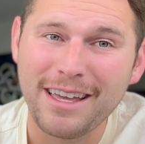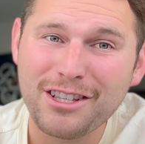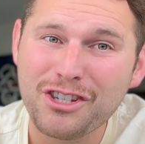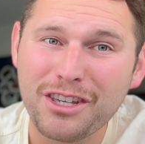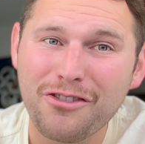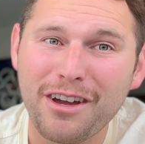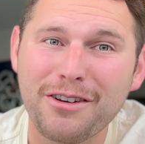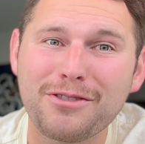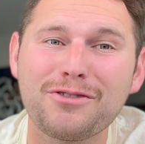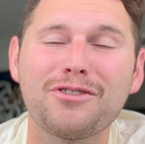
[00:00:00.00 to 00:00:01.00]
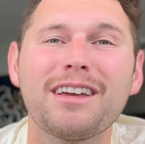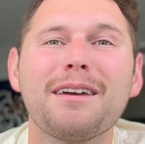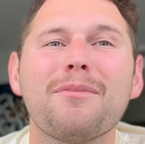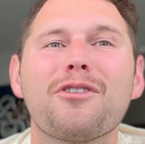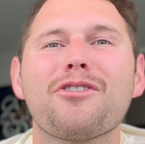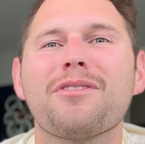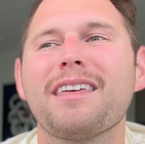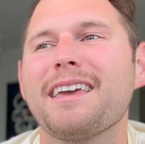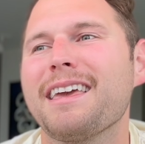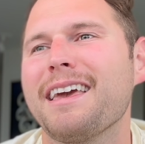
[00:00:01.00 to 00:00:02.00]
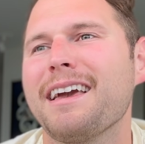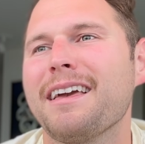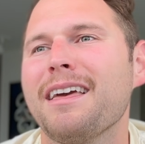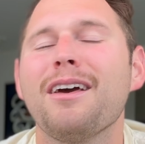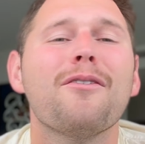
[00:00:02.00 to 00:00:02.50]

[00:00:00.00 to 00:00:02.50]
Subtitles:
hitching your Airstream or you're thinking.